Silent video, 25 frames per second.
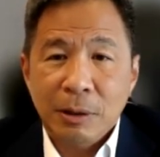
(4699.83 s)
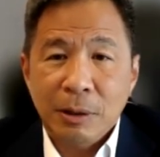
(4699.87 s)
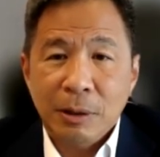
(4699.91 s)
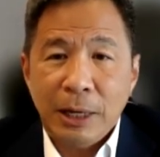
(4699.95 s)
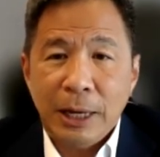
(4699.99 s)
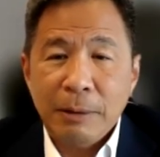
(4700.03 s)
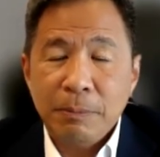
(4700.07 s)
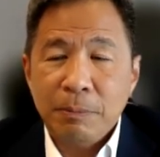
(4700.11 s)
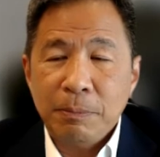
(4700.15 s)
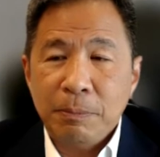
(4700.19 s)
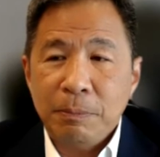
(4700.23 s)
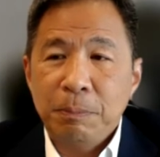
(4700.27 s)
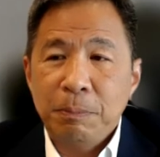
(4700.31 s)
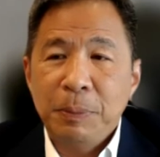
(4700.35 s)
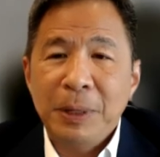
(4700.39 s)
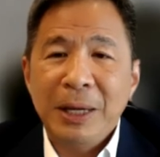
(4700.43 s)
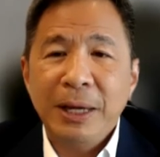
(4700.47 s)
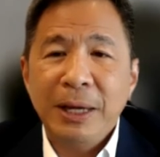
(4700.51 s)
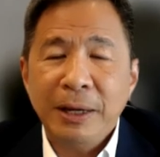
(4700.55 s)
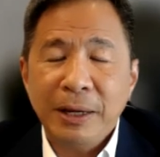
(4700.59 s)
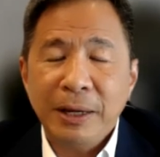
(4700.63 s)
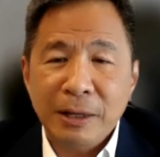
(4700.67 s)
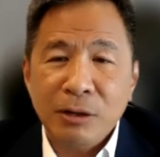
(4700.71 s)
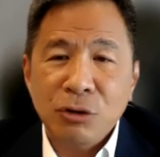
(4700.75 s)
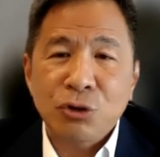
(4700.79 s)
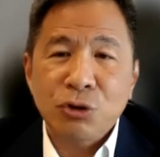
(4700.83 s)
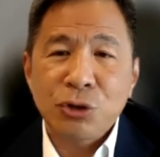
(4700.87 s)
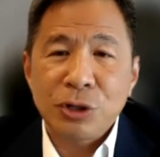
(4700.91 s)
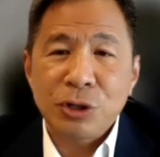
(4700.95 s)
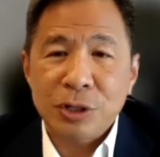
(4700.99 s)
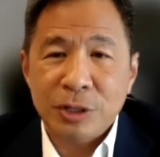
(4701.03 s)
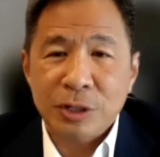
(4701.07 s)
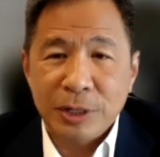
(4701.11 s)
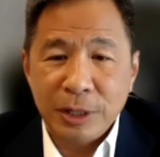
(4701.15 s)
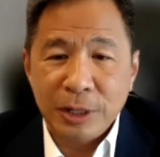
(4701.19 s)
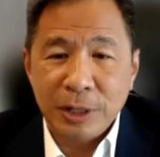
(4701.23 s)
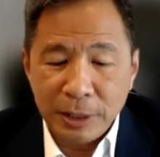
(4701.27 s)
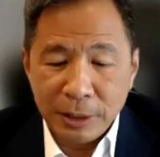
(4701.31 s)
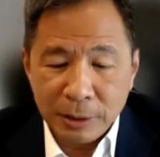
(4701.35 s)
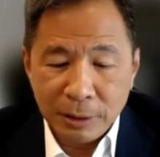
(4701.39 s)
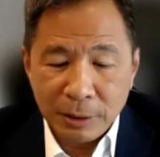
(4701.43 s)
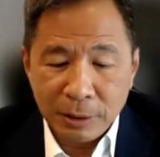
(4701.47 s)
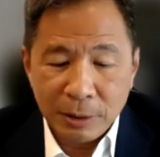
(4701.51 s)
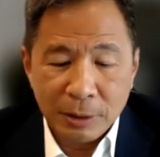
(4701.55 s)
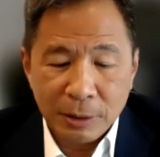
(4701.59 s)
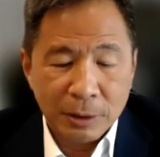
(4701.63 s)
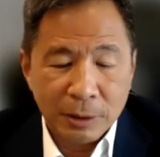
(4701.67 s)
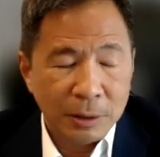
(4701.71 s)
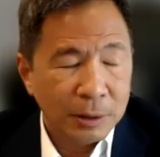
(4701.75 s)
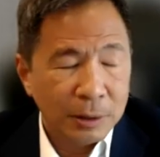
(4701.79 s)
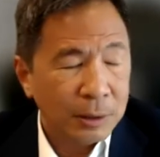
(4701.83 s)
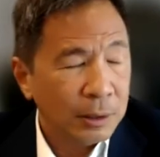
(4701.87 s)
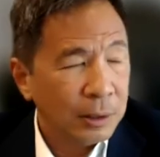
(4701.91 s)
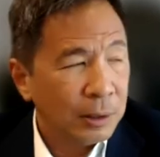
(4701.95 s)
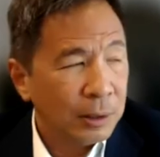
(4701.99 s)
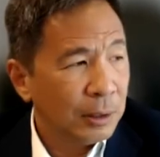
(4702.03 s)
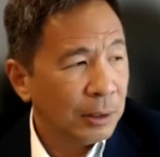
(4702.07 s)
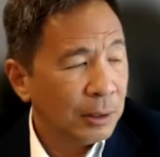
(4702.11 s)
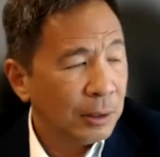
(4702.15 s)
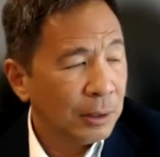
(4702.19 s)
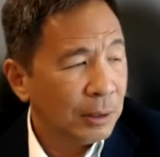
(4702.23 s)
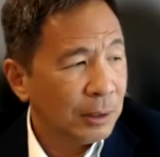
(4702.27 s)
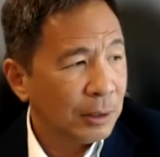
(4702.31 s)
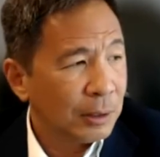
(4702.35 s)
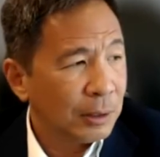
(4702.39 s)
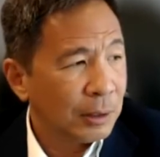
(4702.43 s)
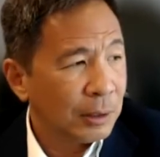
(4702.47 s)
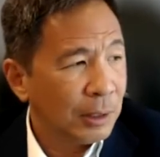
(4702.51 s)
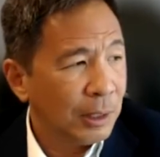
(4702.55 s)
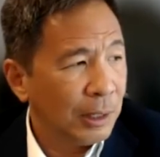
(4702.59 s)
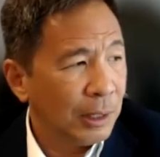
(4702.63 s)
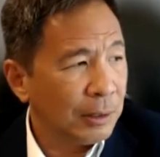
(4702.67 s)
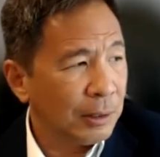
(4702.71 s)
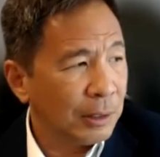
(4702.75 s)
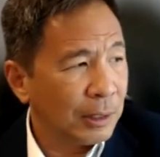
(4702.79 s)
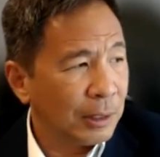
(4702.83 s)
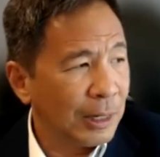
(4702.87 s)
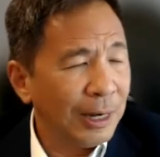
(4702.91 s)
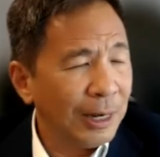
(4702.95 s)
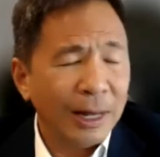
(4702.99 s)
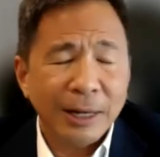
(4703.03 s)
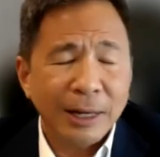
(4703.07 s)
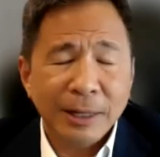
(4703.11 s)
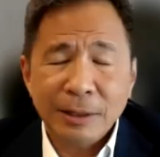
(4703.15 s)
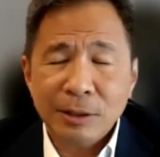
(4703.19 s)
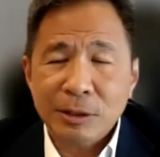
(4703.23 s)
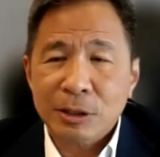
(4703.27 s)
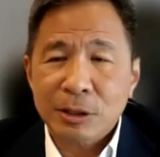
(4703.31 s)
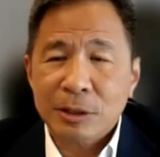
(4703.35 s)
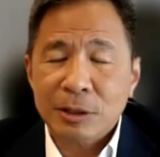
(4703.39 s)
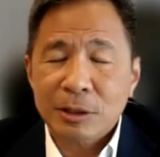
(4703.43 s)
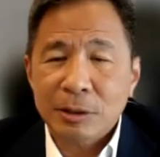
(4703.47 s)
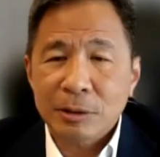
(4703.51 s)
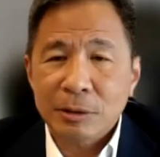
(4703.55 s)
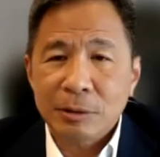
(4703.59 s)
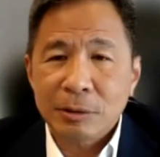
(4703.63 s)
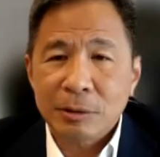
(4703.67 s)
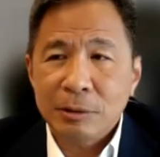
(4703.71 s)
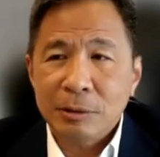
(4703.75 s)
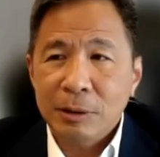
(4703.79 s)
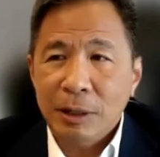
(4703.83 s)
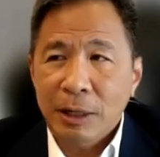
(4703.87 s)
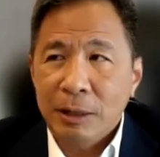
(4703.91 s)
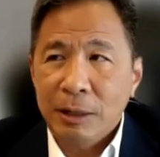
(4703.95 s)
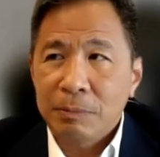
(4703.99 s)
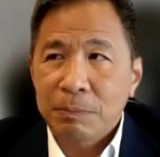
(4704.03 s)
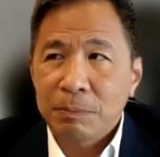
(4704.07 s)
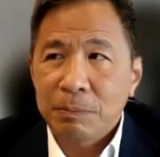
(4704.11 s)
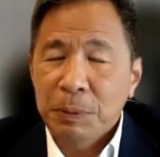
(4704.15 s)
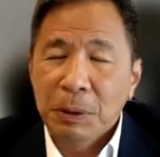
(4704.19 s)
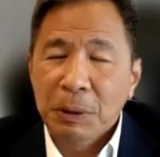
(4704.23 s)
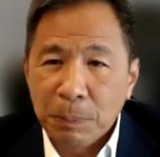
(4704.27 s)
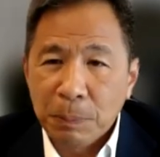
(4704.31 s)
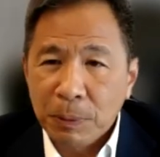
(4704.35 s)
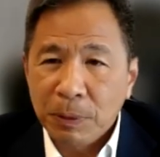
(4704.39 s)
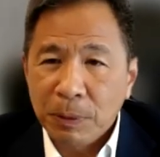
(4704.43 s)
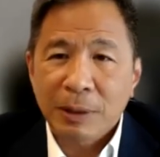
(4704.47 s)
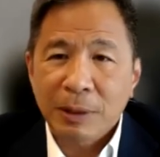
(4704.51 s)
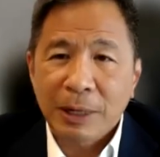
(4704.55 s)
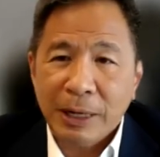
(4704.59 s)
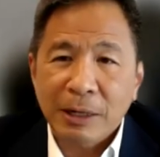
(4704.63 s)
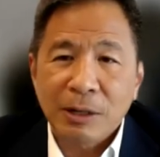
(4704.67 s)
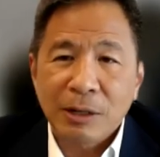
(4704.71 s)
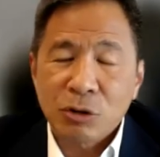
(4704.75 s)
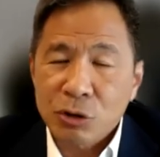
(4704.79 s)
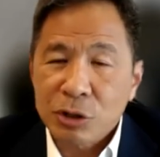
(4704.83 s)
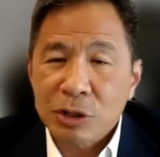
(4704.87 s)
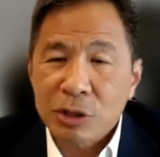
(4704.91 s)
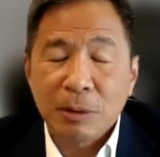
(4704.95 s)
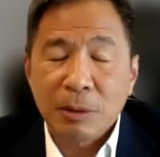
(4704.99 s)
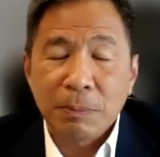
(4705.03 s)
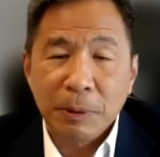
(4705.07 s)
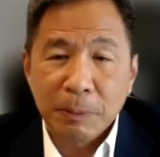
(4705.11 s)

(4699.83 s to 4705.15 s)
And being interesting, and clients and people like interesting